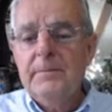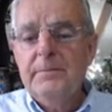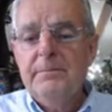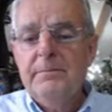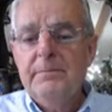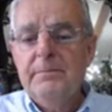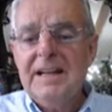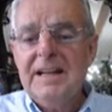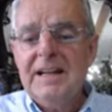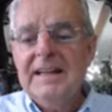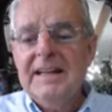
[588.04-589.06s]

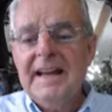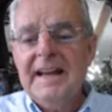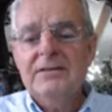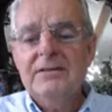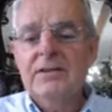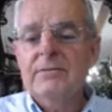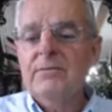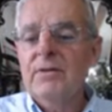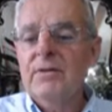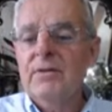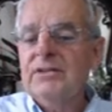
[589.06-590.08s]
basically it hasn't done
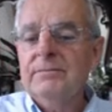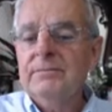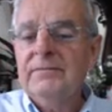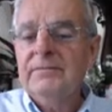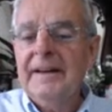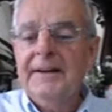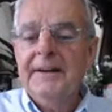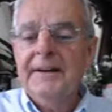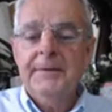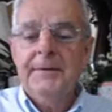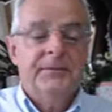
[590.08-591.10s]
much.
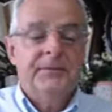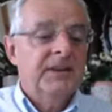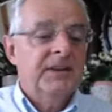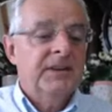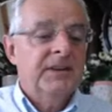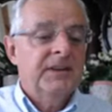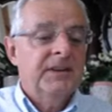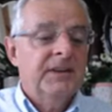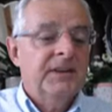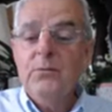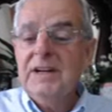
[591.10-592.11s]
There's
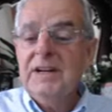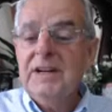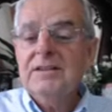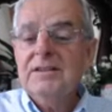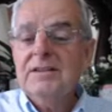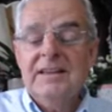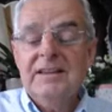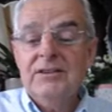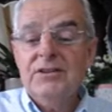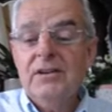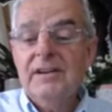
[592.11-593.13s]
been weakness in the
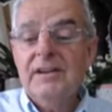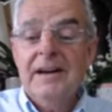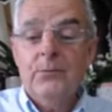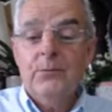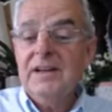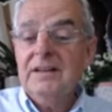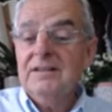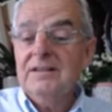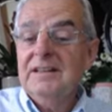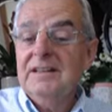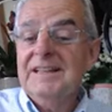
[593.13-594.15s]
dollar and weakness
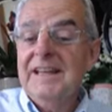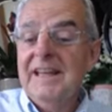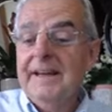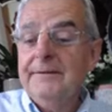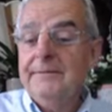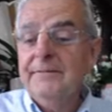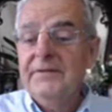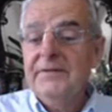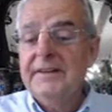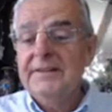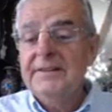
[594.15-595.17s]
in the yen,
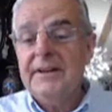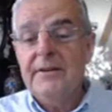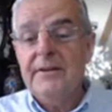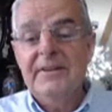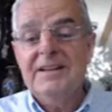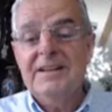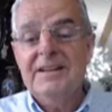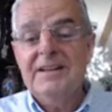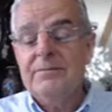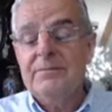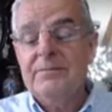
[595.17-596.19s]
so it's
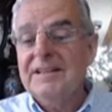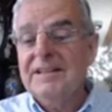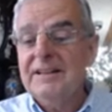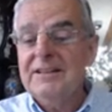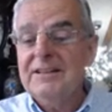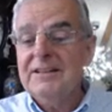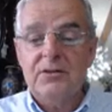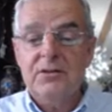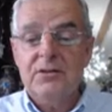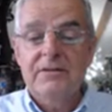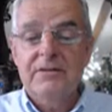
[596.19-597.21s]
just basically stuck
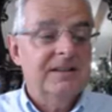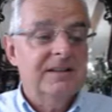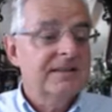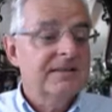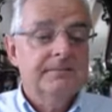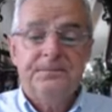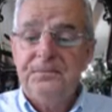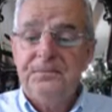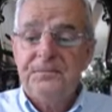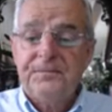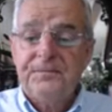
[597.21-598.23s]
where it is.
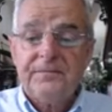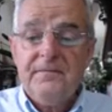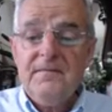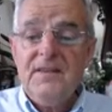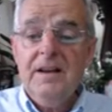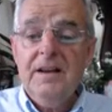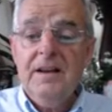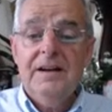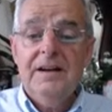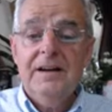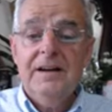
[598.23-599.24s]

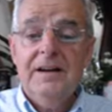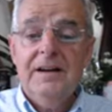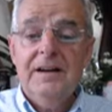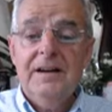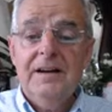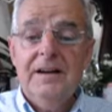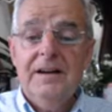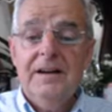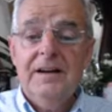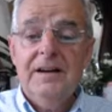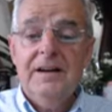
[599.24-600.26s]
Not a lot of
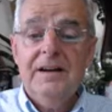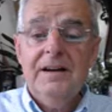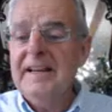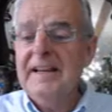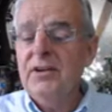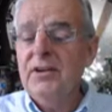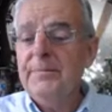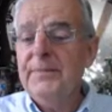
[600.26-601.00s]
action. It's up